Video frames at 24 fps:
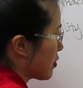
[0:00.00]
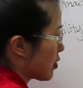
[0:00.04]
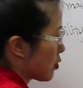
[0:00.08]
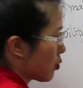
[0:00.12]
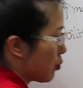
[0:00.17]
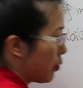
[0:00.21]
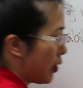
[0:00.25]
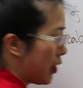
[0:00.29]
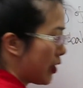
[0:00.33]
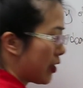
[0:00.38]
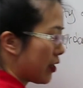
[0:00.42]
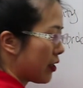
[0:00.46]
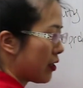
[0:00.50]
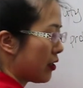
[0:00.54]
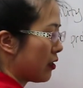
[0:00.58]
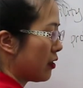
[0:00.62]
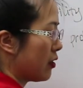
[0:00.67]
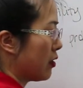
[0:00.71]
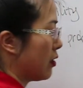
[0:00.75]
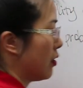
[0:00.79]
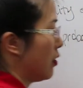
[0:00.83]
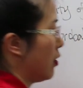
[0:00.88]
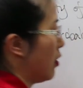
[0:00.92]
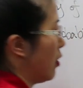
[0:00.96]
squared,
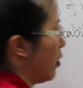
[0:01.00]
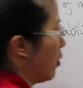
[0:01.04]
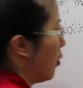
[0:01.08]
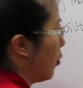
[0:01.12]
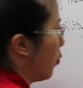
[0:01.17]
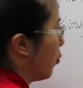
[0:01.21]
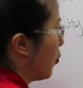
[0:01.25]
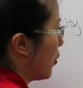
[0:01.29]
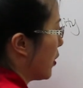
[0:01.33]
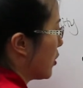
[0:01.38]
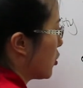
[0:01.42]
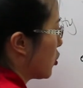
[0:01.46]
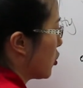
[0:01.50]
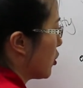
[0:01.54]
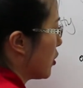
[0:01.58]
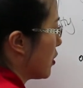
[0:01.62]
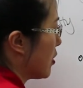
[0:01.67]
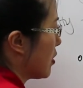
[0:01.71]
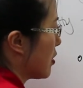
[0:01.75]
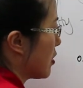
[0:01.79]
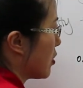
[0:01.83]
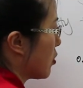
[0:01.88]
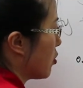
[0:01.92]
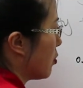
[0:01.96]
which
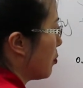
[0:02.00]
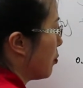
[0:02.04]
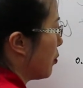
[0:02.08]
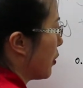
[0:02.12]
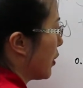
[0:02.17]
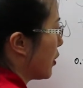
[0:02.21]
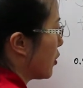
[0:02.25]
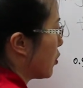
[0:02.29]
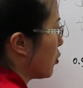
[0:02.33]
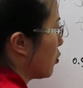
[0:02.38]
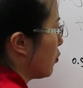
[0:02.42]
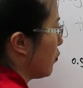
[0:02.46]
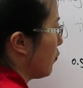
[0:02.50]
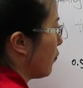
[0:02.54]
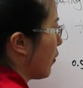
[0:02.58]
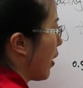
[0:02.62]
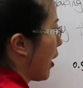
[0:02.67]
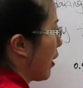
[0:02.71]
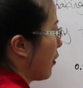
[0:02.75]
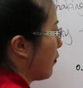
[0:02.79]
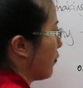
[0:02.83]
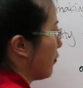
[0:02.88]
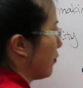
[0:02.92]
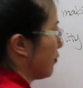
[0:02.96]
is
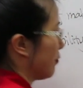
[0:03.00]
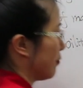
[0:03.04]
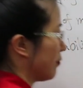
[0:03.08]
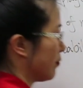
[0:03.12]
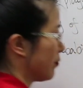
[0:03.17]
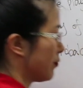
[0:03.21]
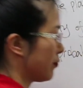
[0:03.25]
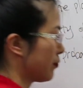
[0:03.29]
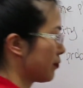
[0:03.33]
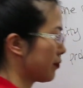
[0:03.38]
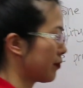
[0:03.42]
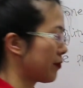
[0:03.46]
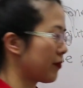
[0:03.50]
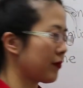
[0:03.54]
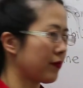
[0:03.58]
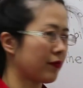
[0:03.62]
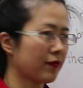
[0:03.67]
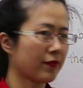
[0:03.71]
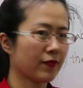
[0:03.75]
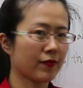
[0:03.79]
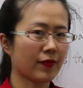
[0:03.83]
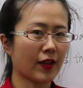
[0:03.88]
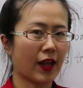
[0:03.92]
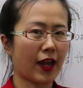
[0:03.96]
0.25.
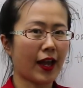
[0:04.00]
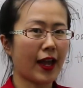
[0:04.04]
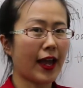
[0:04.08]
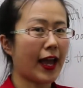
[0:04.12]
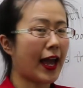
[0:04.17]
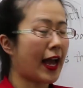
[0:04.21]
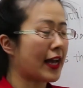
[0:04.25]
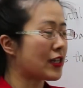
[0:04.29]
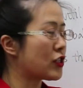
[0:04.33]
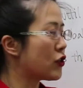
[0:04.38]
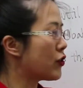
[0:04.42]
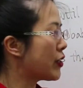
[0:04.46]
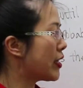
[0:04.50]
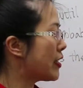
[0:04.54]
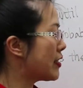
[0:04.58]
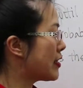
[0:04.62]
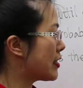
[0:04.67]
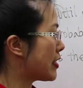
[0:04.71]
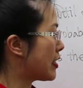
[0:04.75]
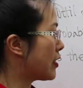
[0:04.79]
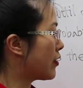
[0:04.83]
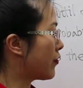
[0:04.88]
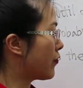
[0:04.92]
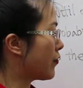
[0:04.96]
As you can
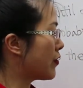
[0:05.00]
see, the